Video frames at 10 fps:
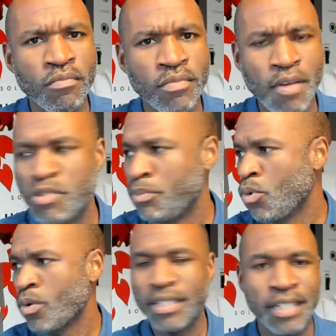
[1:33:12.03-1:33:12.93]
I was
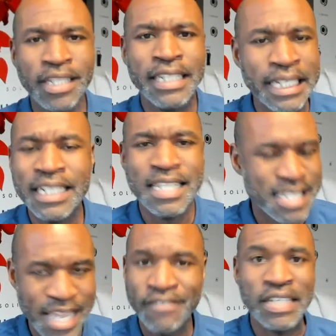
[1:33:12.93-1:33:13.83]
born in the end of the
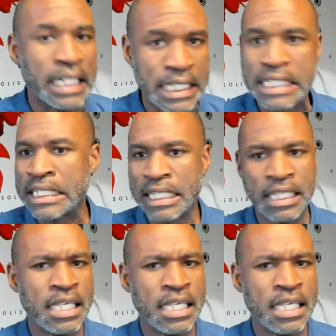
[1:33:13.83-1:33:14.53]
70s.